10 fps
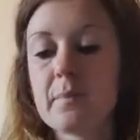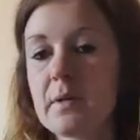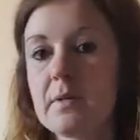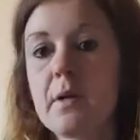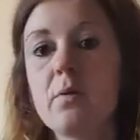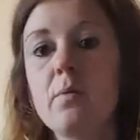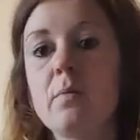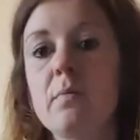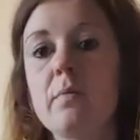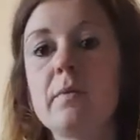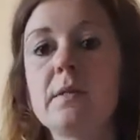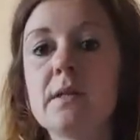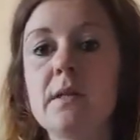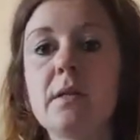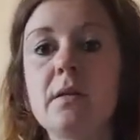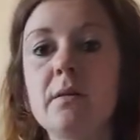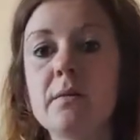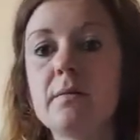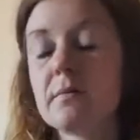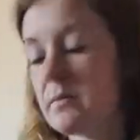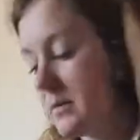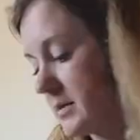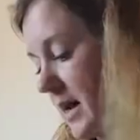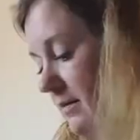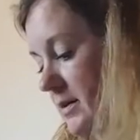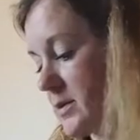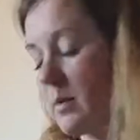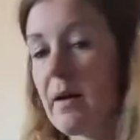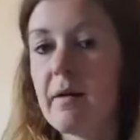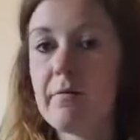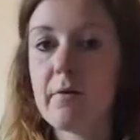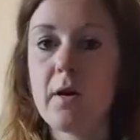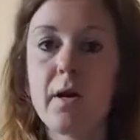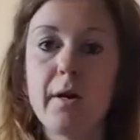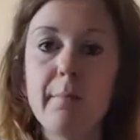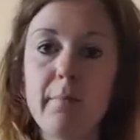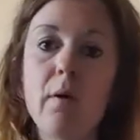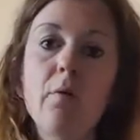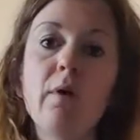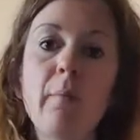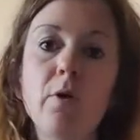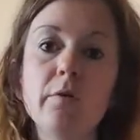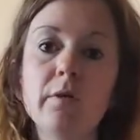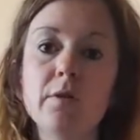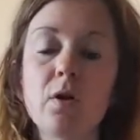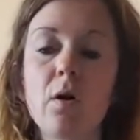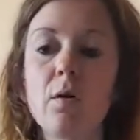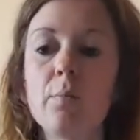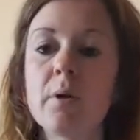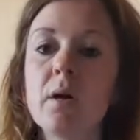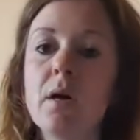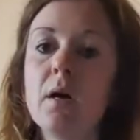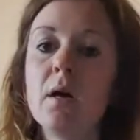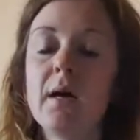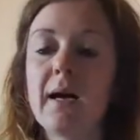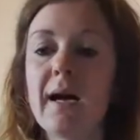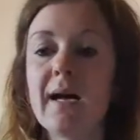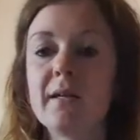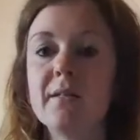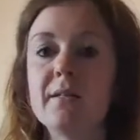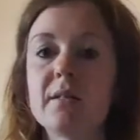So obviously terry's with a wrap over the top, and